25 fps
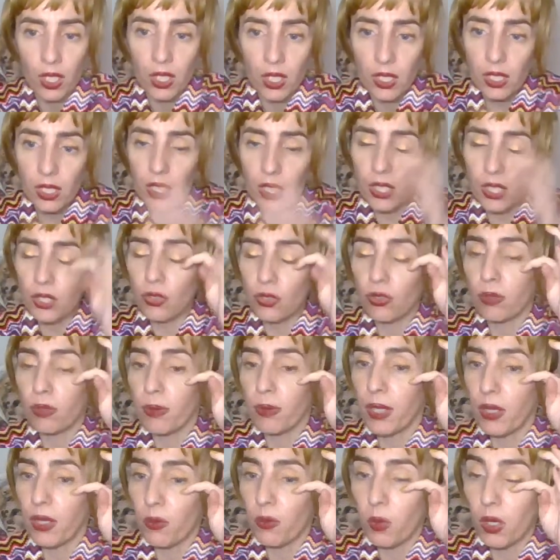He should
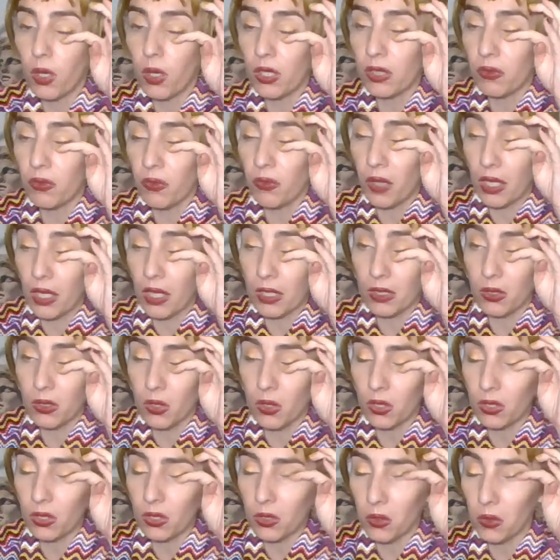be a worried face,
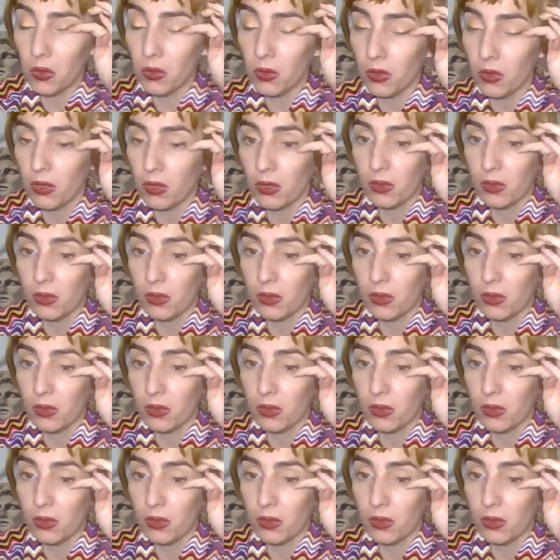not you.